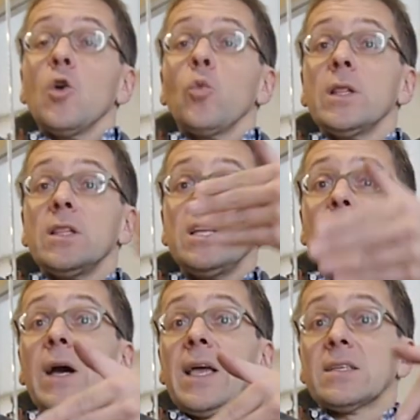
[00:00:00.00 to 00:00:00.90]
We lead
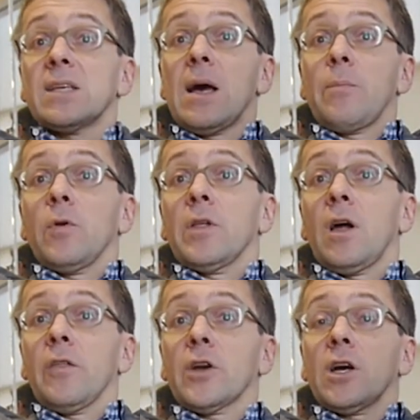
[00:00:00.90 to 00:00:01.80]
by example, and
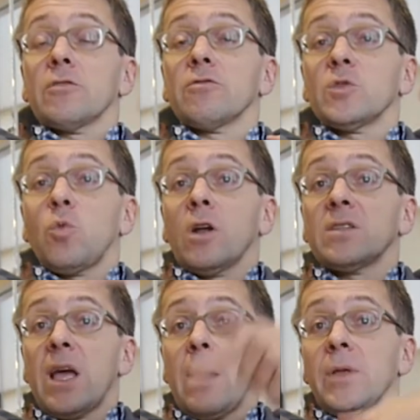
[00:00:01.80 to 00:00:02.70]
other countries want
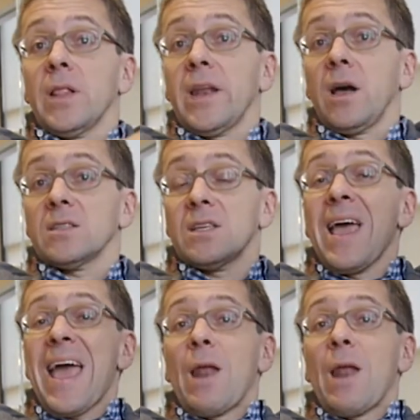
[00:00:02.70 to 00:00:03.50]
to emulate us